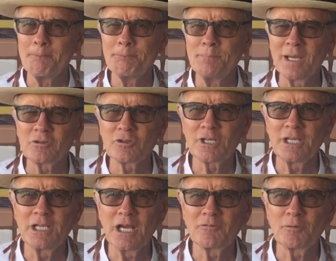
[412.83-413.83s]

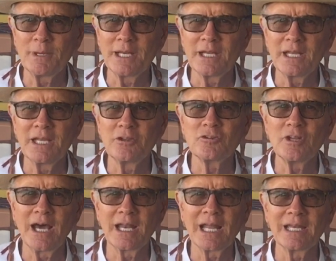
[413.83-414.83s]
Mexican government is
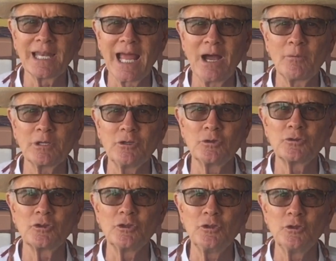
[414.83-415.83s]
not allowing you
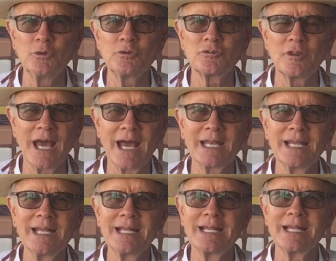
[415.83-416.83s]
to use that
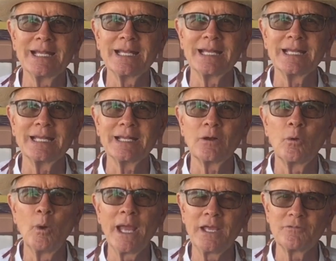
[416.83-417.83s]

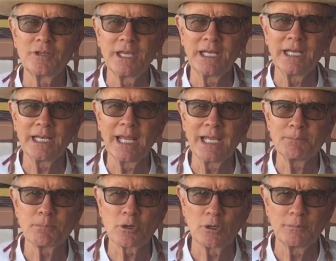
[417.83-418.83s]
way of getting a
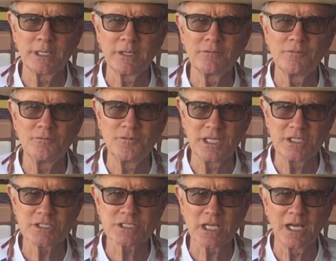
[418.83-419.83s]
permanent
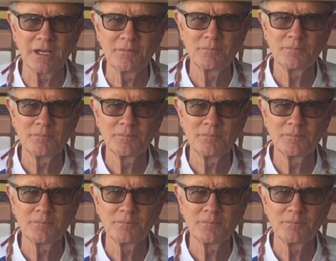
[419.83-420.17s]
visa.